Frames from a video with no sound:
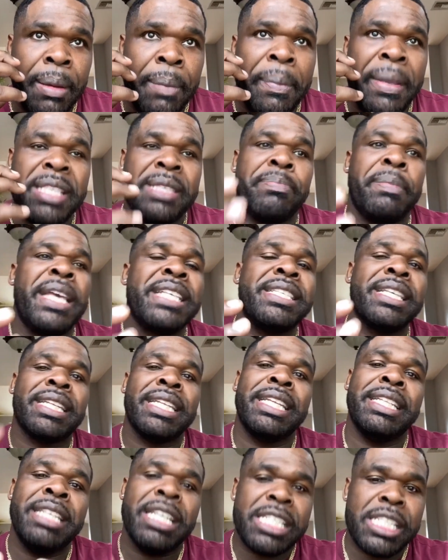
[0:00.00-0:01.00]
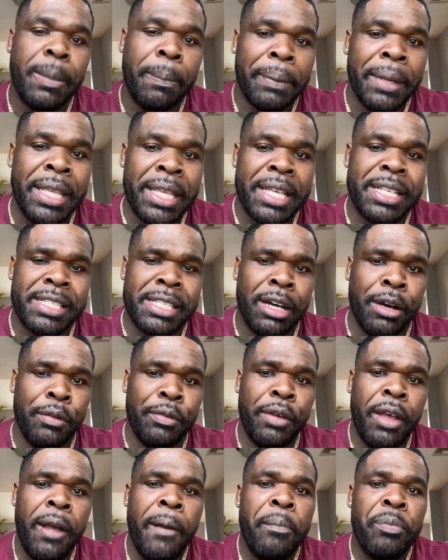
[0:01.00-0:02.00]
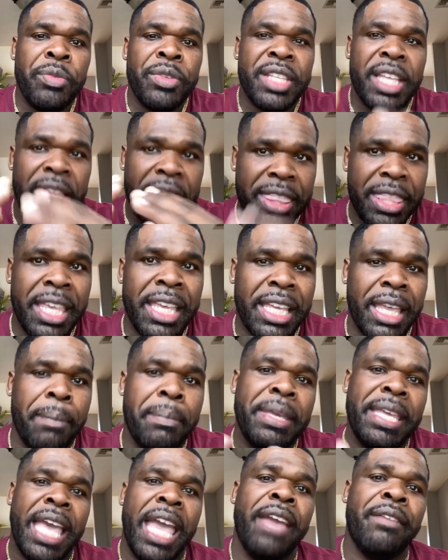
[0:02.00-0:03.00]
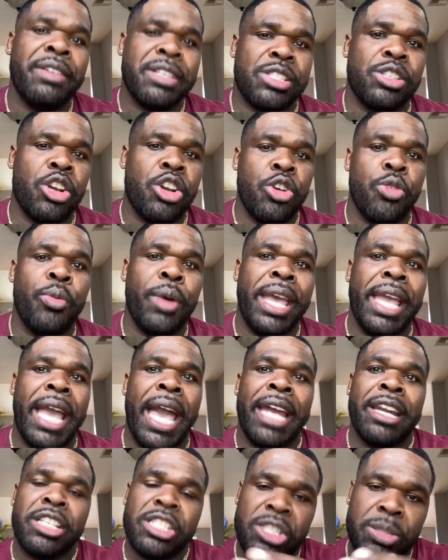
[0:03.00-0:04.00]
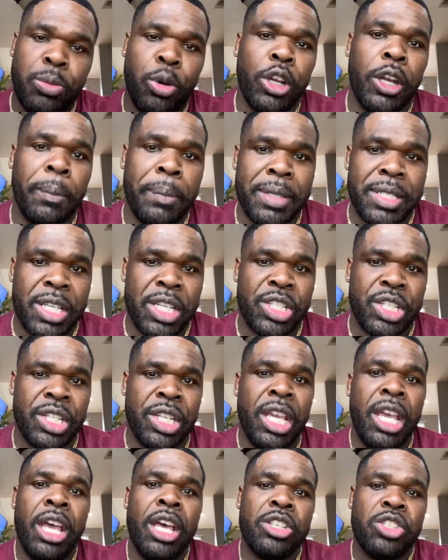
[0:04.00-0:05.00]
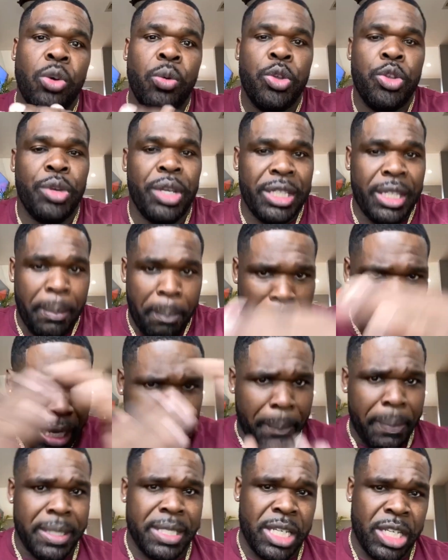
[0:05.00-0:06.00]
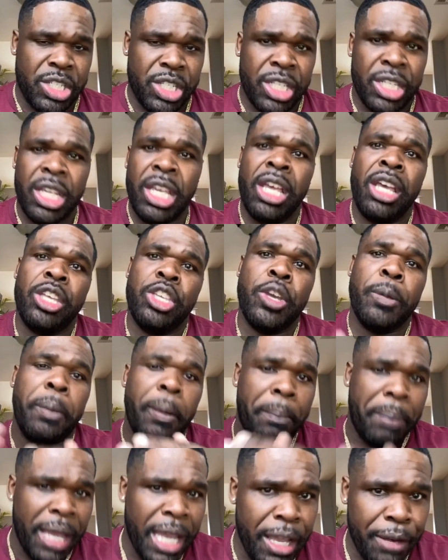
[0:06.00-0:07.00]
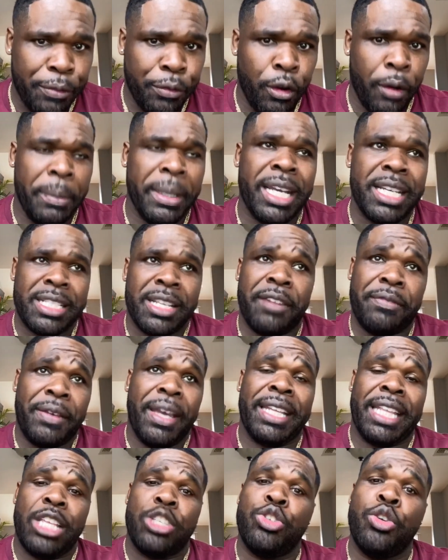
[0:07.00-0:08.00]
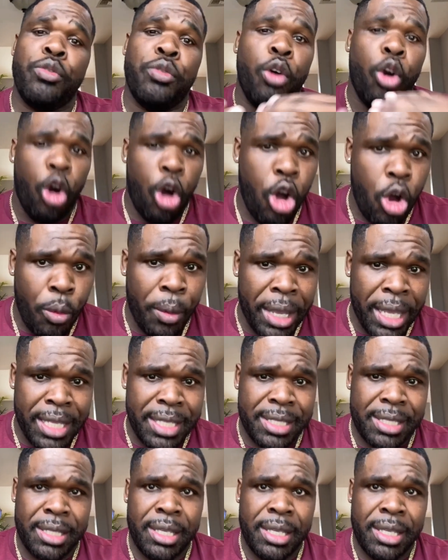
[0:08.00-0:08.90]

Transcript: basically discipline yourself to think and behave a certain way at a smaller position. So when you get the bigger position, you're prepared for it because of the fact that you've always